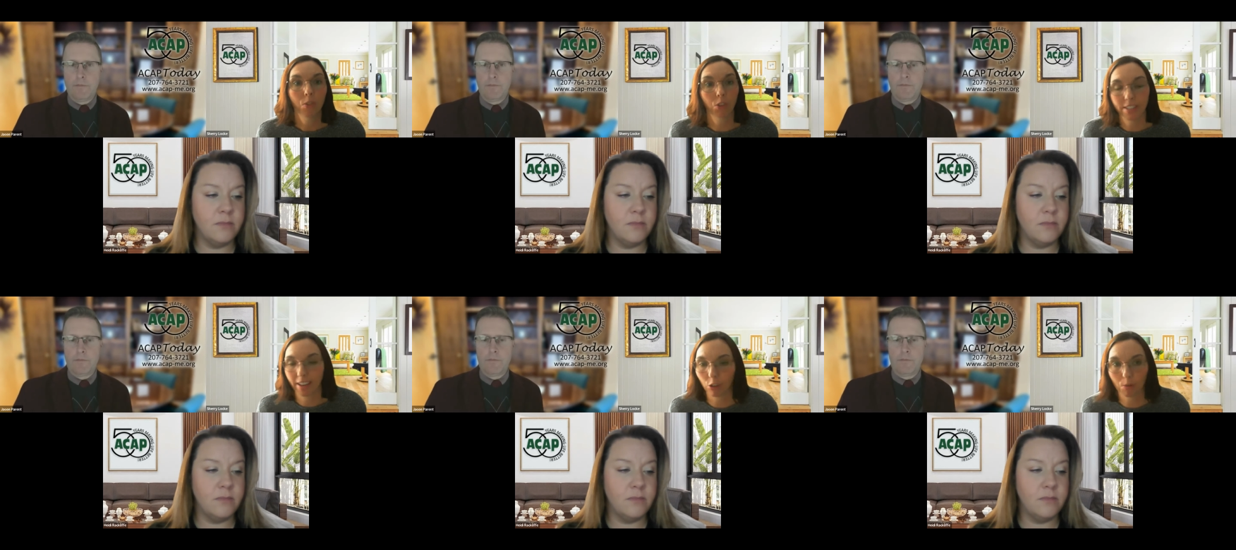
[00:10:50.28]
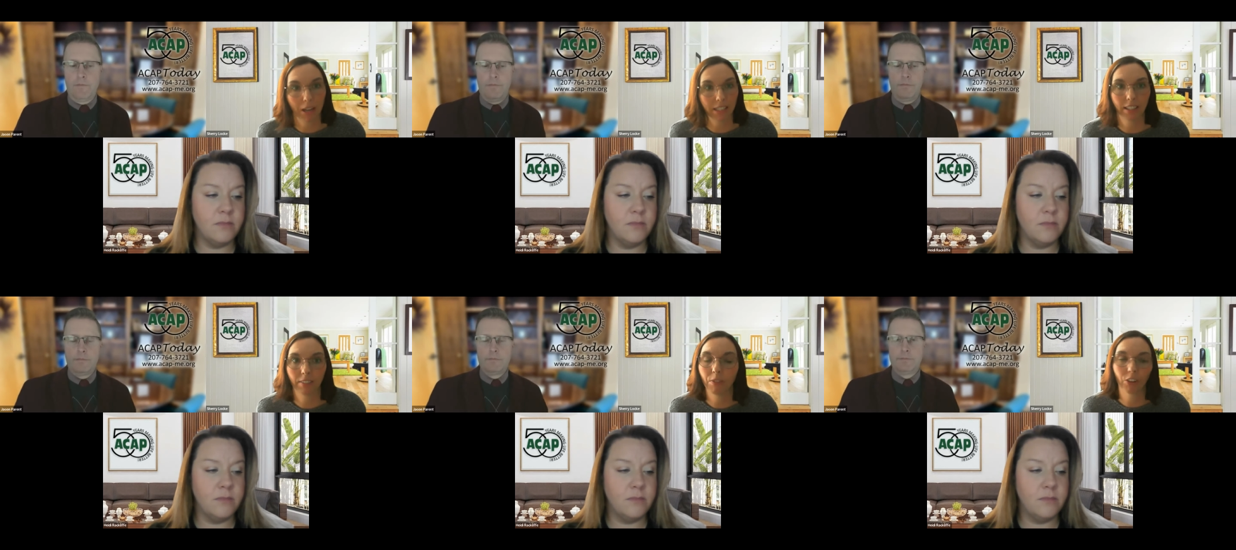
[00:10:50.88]
Speaker 1: for several months
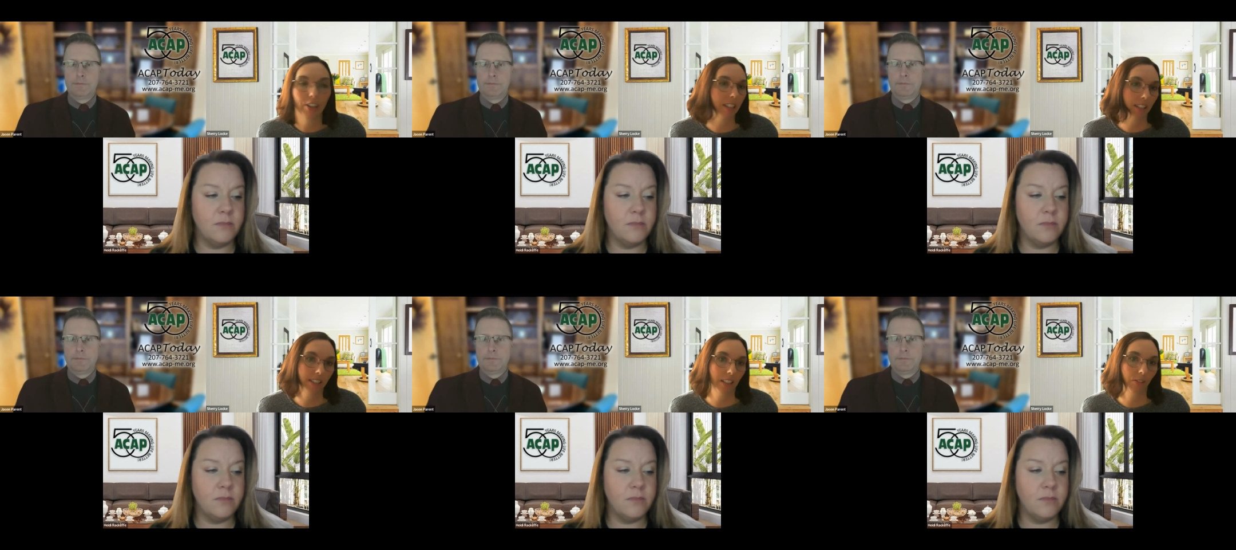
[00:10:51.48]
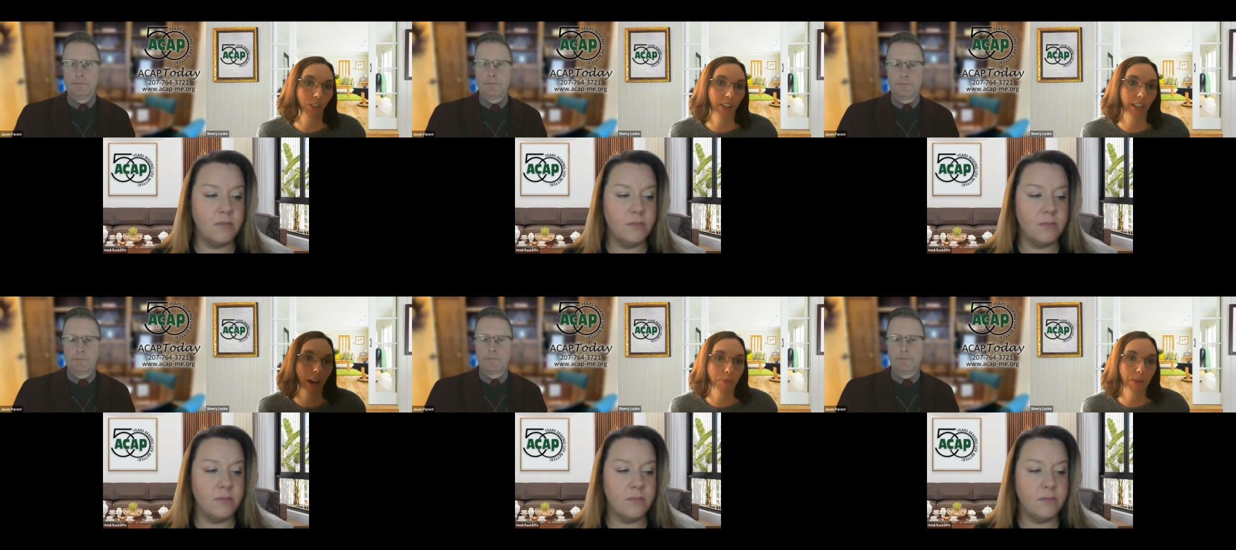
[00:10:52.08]
and very successfully
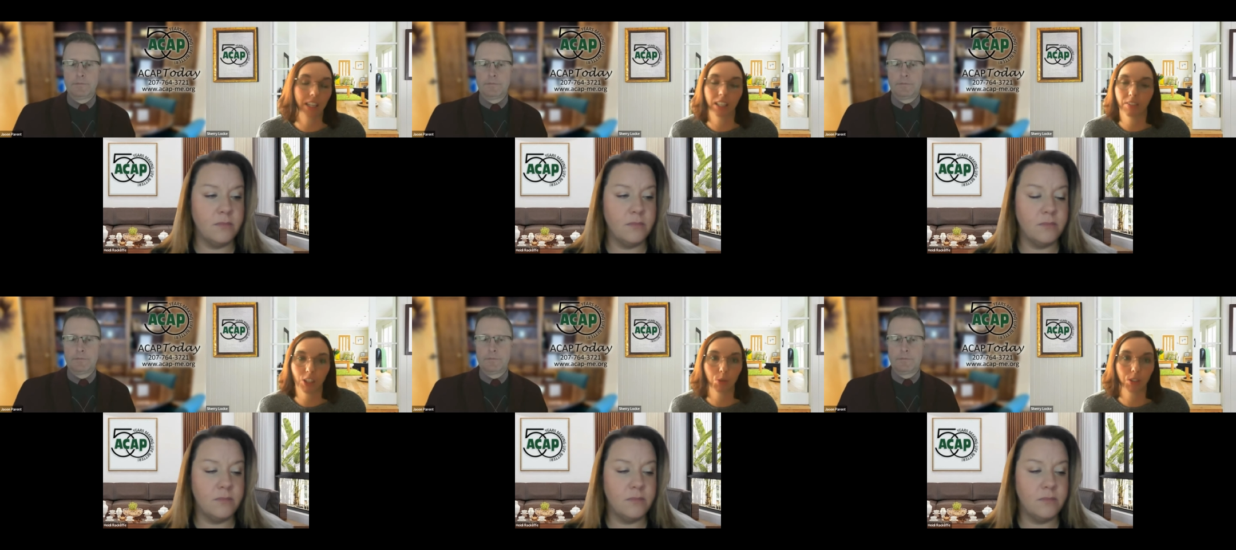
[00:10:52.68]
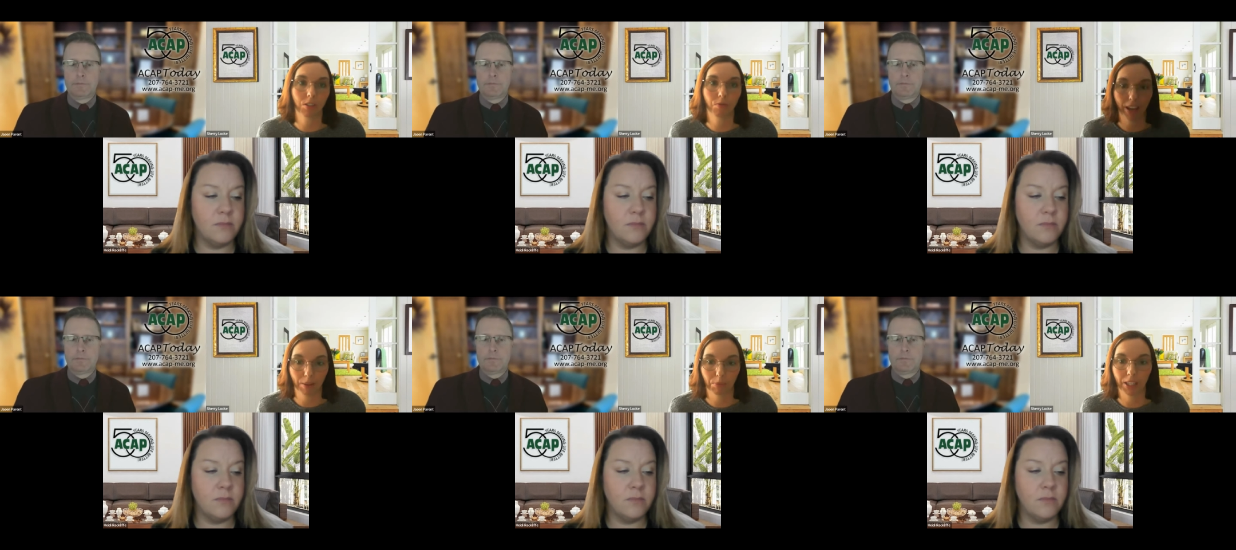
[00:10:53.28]
helping individuals and
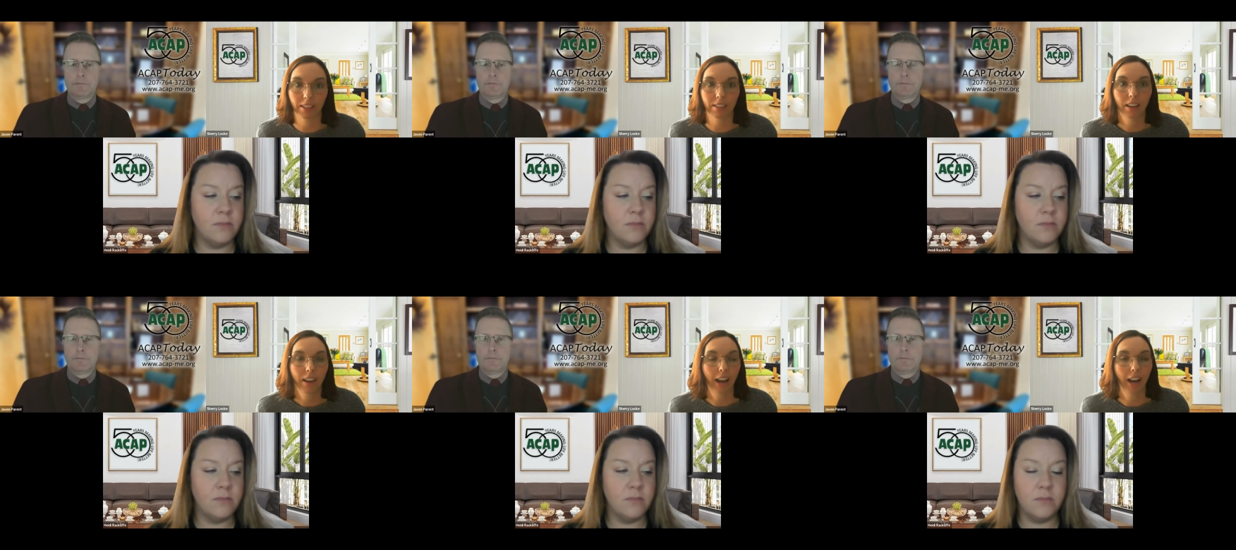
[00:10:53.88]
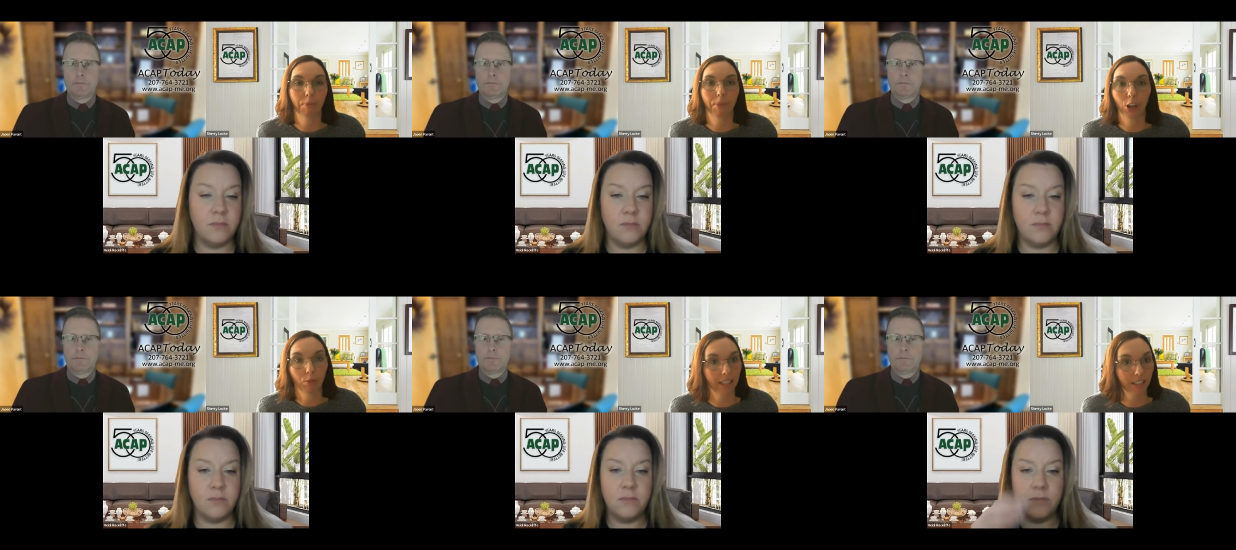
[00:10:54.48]
families um, that are
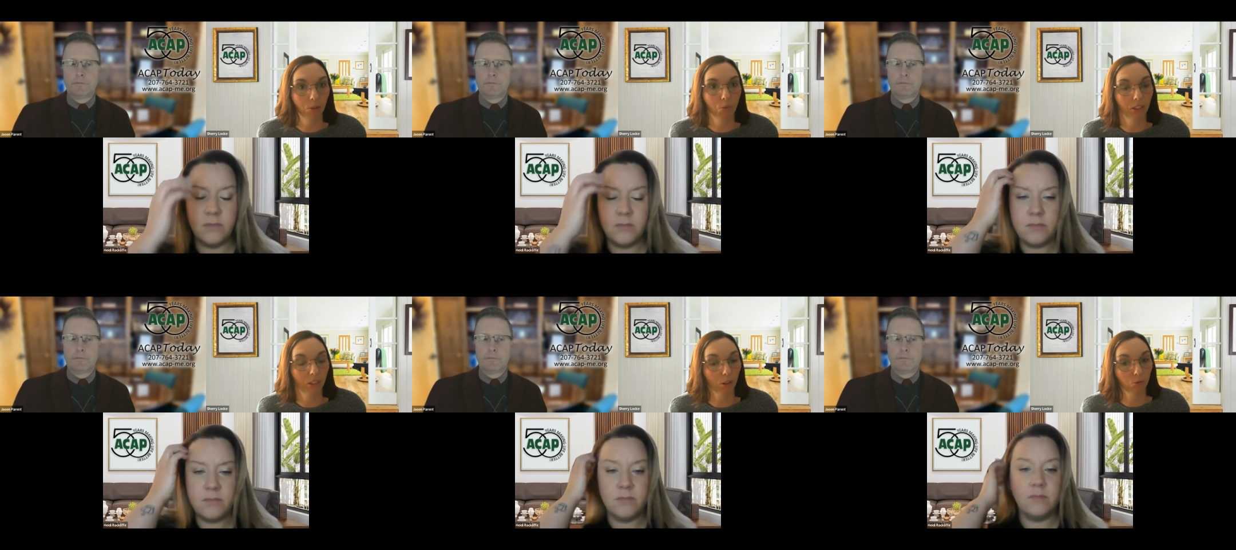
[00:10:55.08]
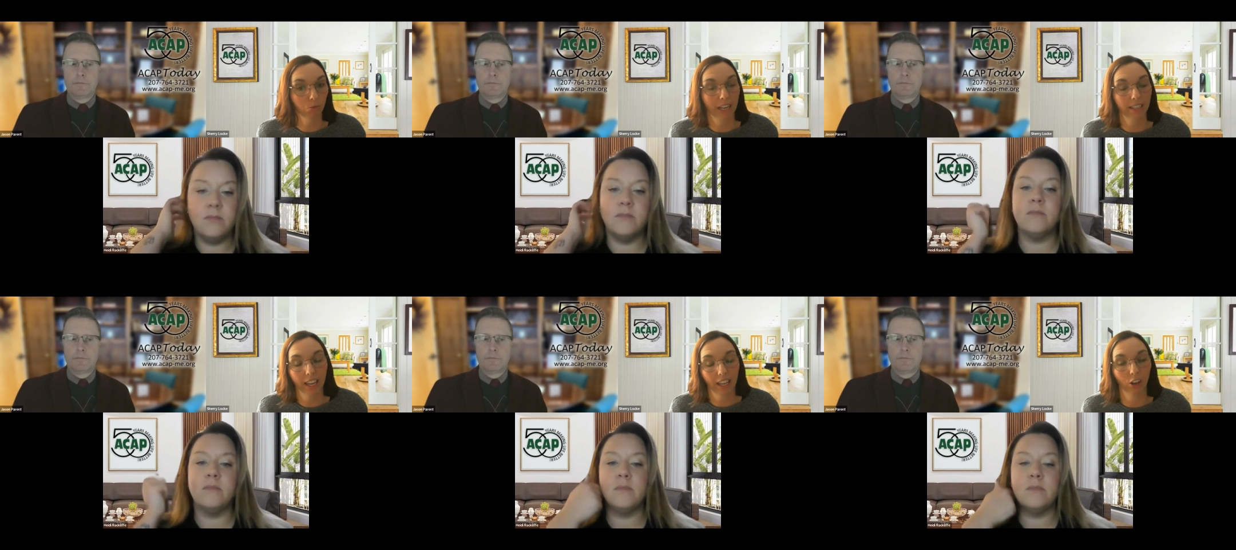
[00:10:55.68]
renting with their rent
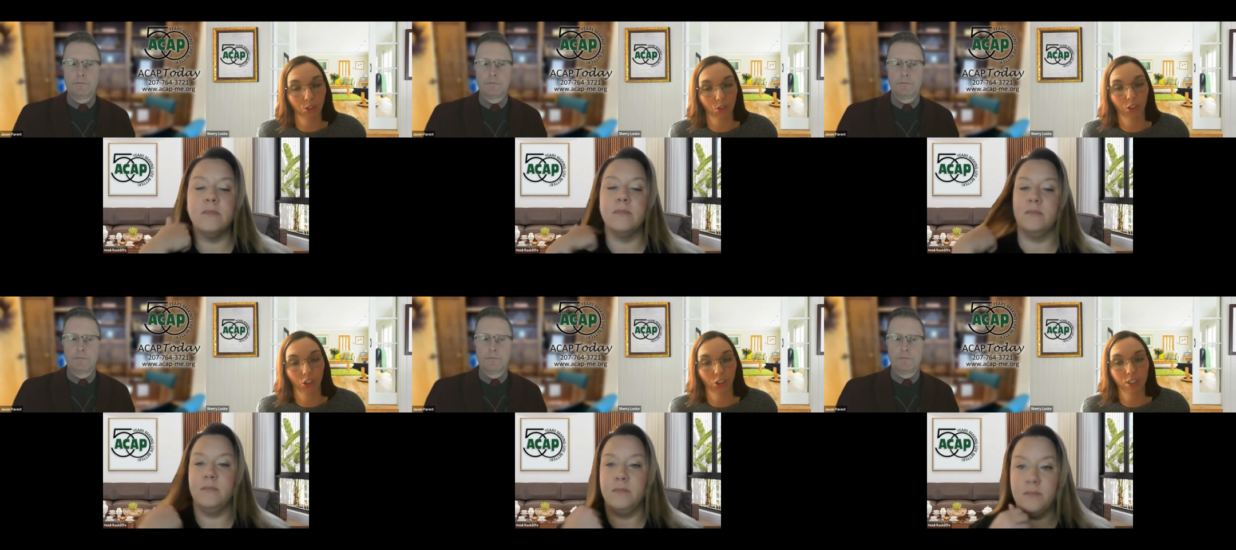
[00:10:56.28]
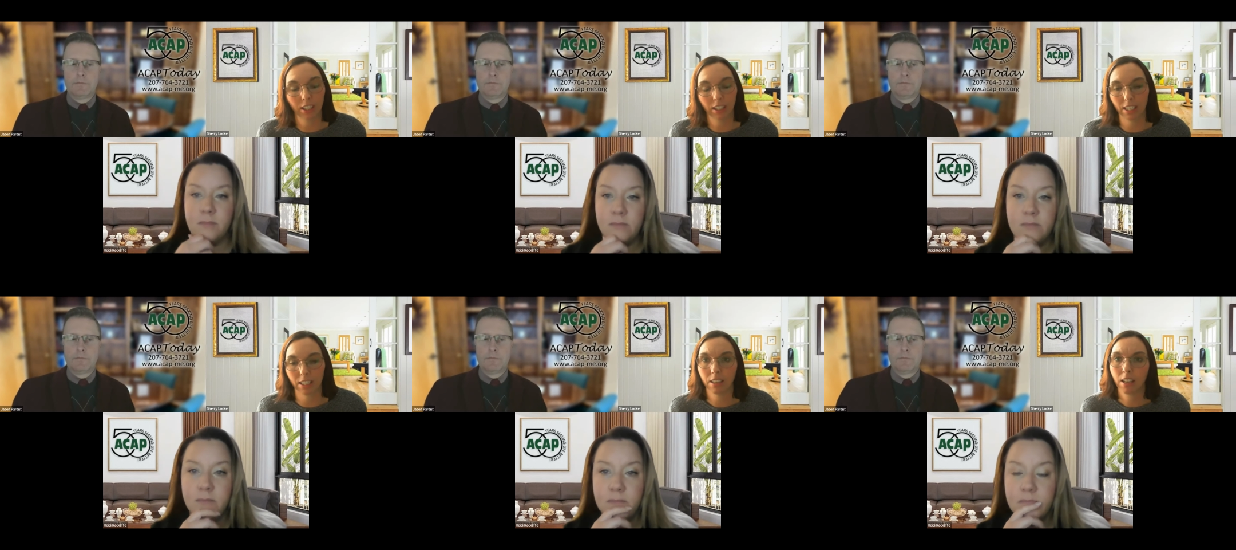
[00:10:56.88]
and also their utilities.